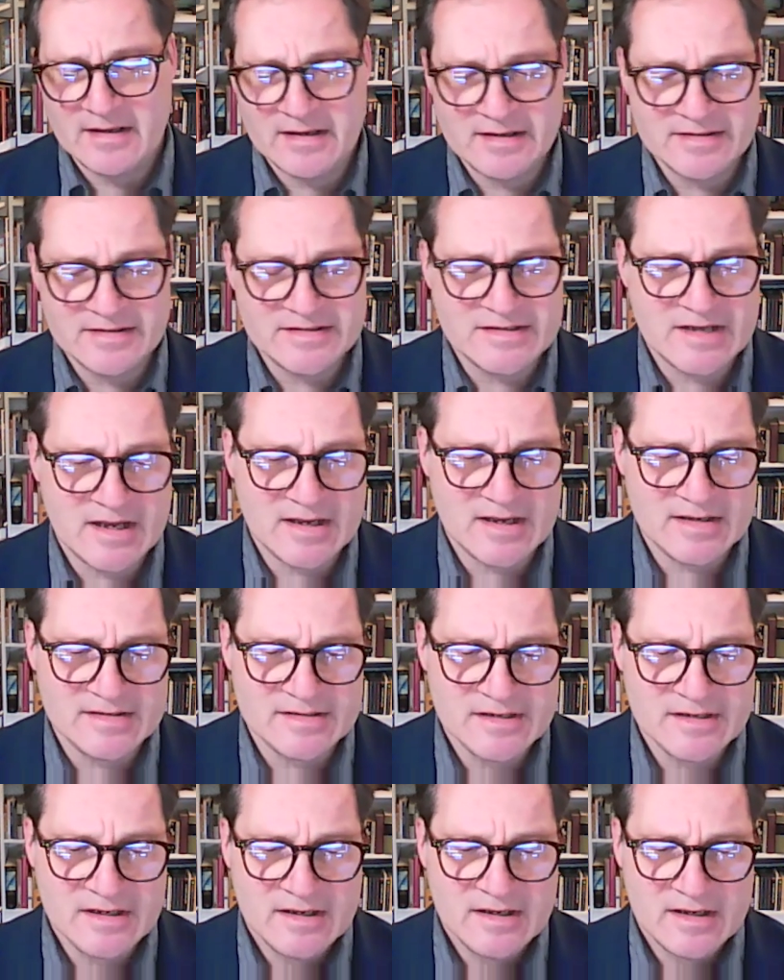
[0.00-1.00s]
and it
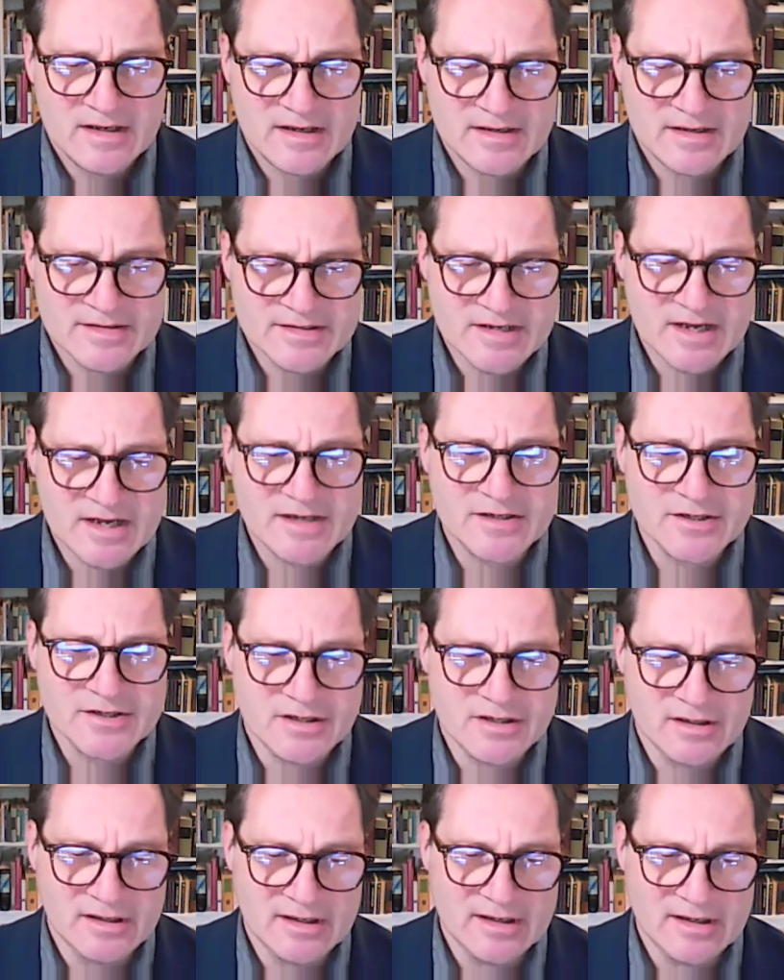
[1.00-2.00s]
says
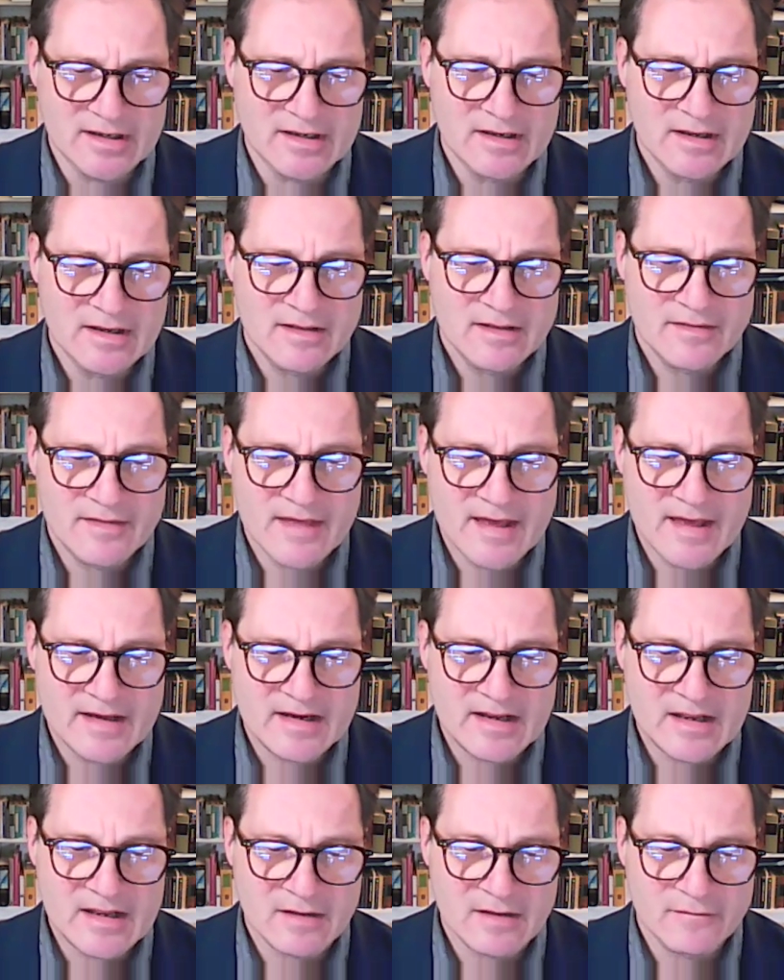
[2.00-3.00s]
essentially
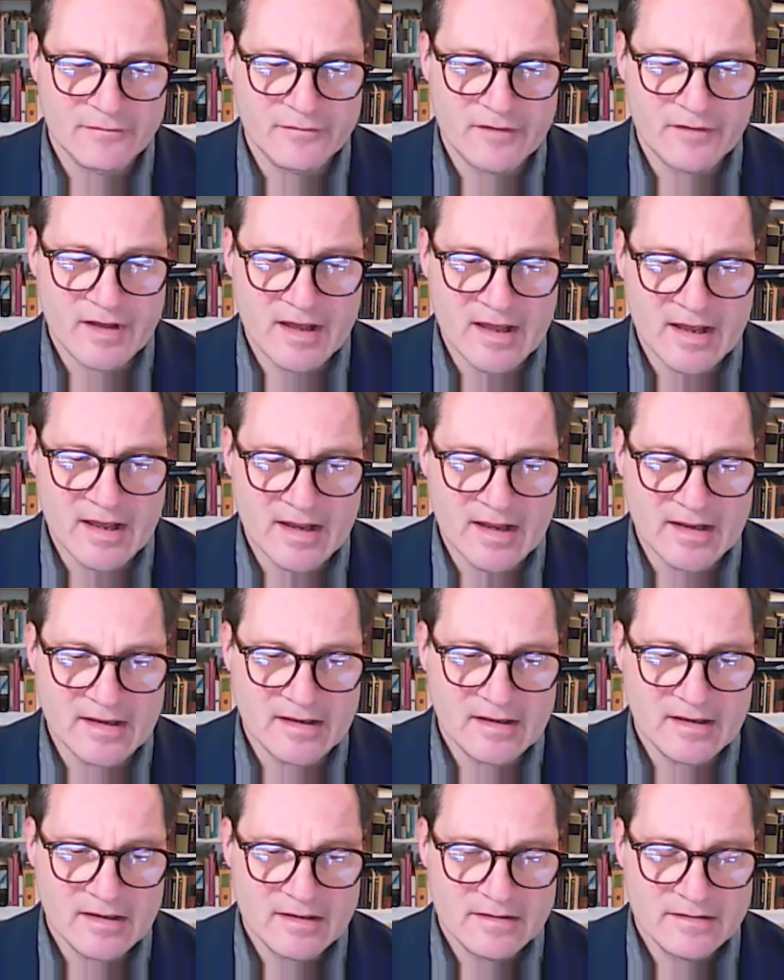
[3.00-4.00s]
that if
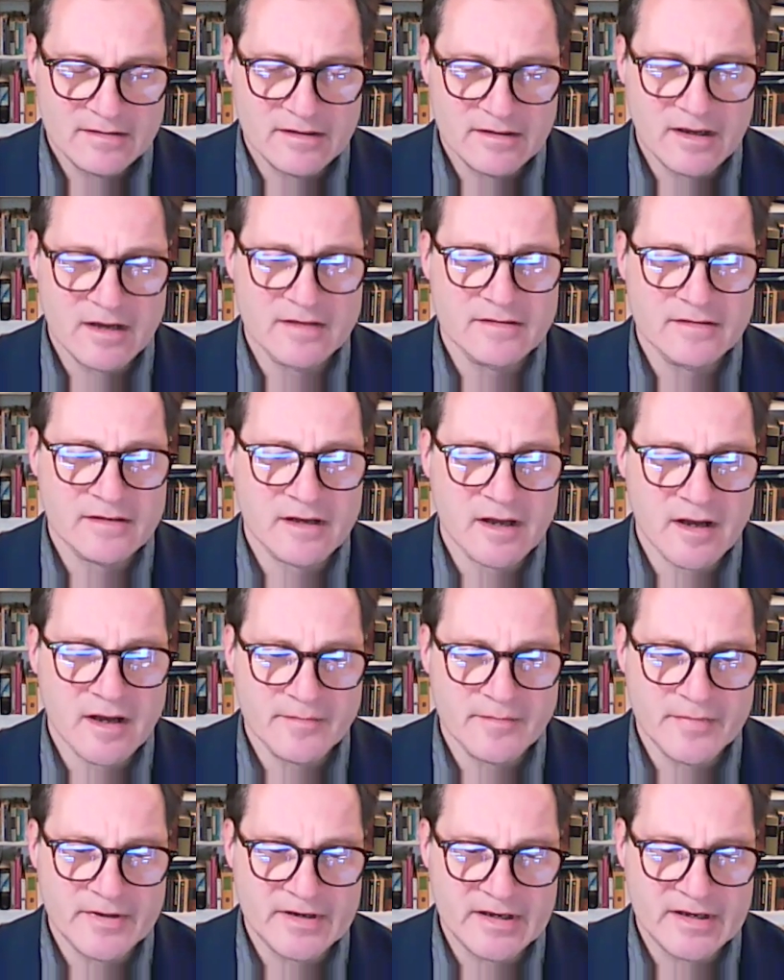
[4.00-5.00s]
a gun
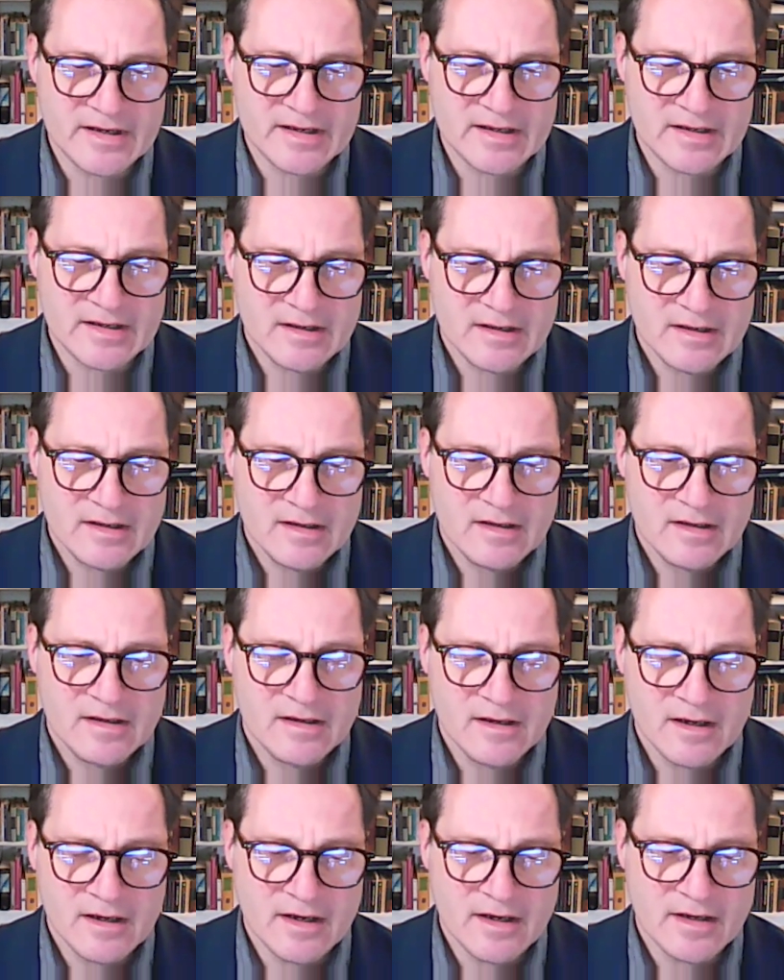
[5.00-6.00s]
company
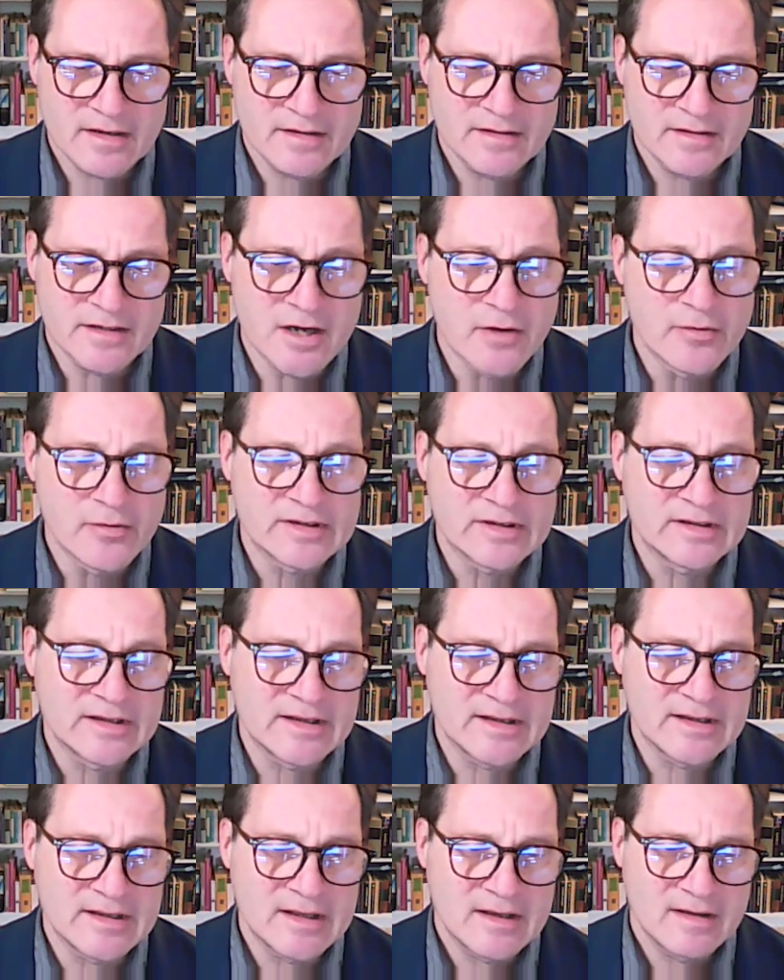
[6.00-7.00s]

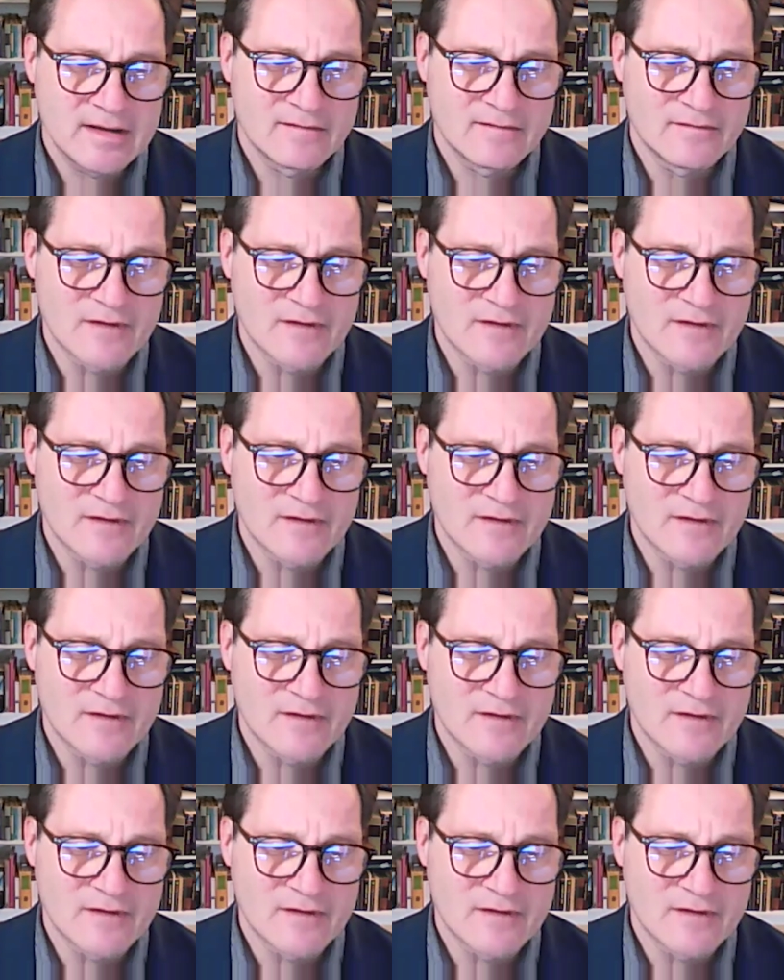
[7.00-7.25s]
knowingly